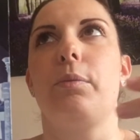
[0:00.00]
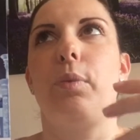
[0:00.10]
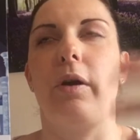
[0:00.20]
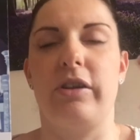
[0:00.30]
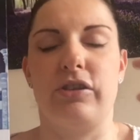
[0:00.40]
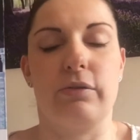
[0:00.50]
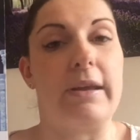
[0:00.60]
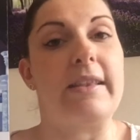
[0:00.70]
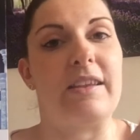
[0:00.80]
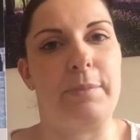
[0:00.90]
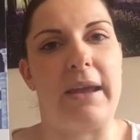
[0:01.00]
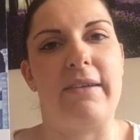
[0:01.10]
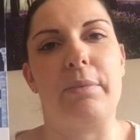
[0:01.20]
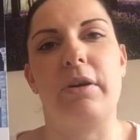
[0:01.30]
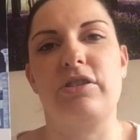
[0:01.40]
whilst you're in this
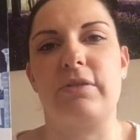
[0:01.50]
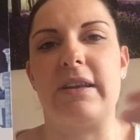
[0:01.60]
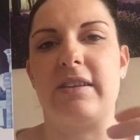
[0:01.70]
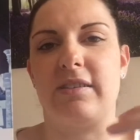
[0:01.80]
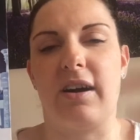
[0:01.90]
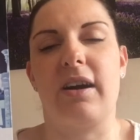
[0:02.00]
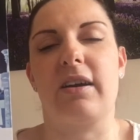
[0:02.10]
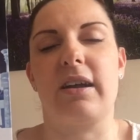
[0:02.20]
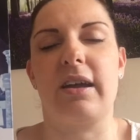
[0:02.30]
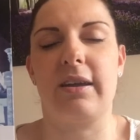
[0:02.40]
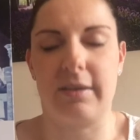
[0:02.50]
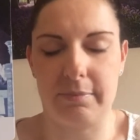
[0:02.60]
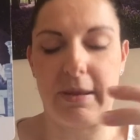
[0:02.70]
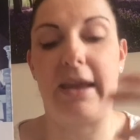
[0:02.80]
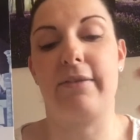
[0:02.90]
dark
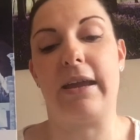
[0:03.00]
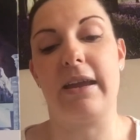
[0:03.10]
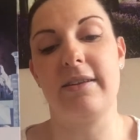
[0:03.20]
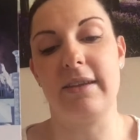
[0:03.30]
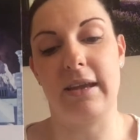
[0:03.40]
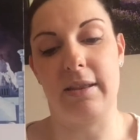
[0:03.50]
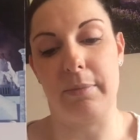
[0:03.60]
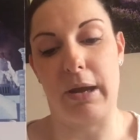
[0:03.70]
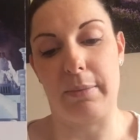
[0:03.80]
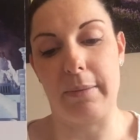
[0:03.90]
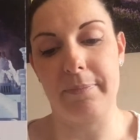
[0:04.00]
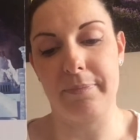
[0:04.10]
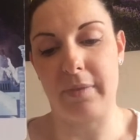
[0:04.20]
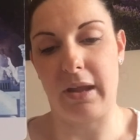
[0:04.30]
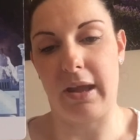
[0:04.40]
period at the
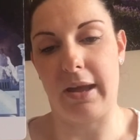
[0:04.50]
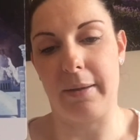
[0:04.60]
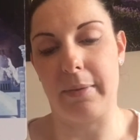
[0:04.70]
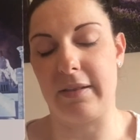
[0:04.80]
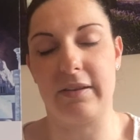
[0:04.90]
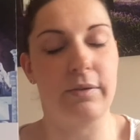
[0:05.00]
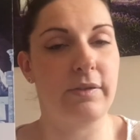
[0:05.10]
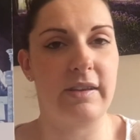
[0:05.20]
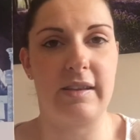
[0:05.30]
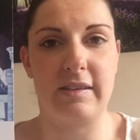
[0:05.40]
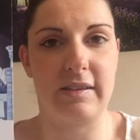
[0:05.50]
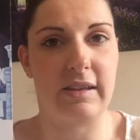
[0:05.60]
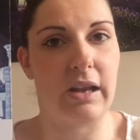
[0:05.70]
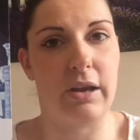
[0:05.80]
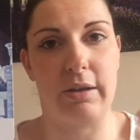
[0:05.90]
moment, and obviously this is
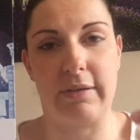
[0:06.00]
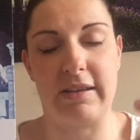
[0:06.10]
going to only